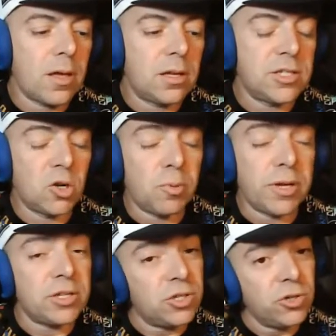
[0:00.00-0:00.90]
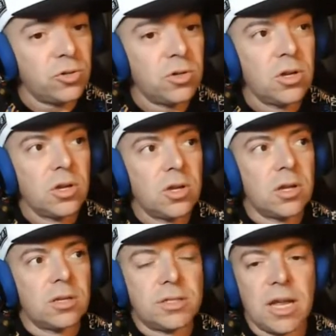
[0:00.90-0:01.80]
Xenoblade 2
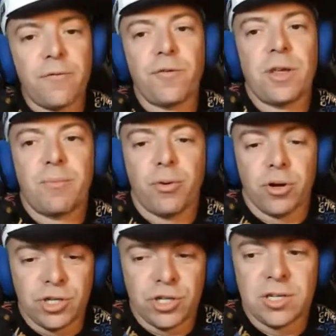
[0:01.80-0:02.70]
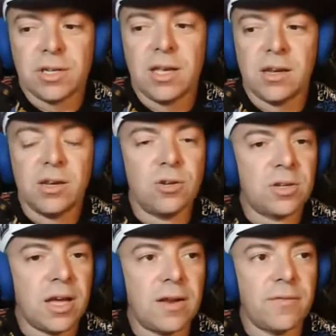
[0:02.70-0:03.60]
definitely pushed in
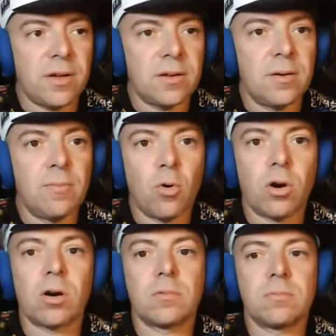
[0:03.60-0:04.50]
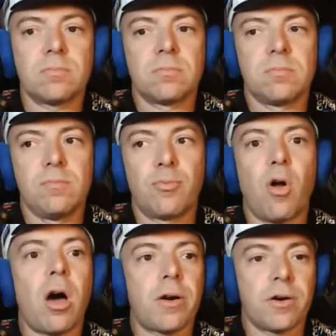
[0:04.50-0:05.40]
kind of a more
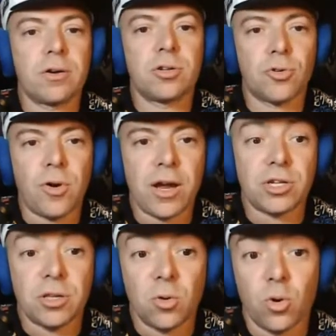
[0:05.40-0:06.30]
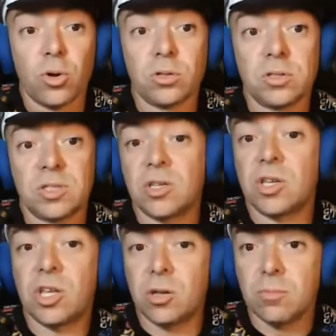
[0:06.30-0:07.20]
broader direction. The world's
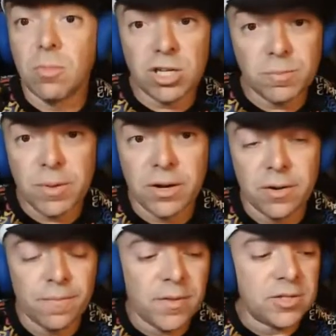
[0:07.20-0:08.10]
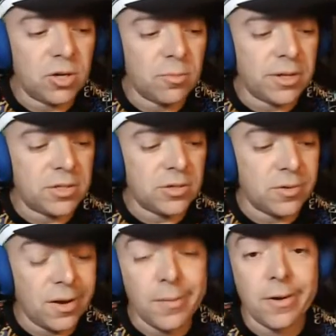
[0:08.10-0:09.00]
much bigger in Xenoblade 2,
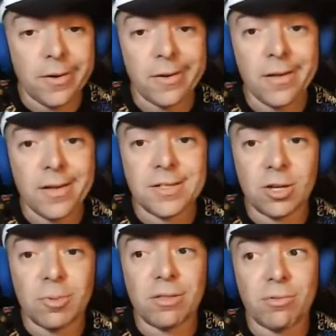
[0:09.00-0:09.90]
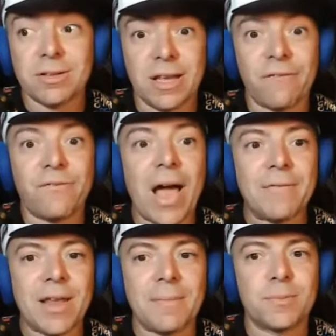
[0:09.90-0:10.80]
and I'm hearing Xenoblade 3 is like 5
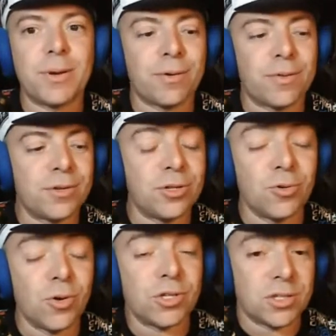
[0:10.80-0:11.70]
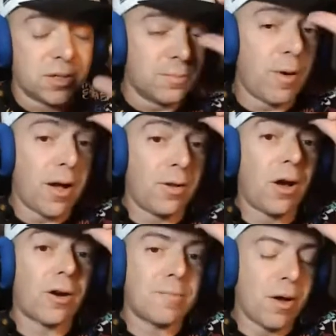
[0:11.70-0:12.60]
times bigger than 2, which is
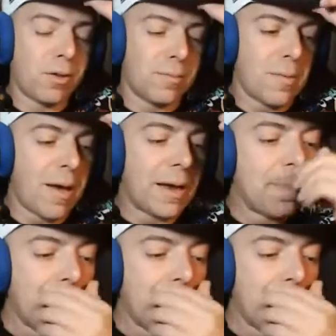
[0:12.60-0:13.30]
already boggling my mind.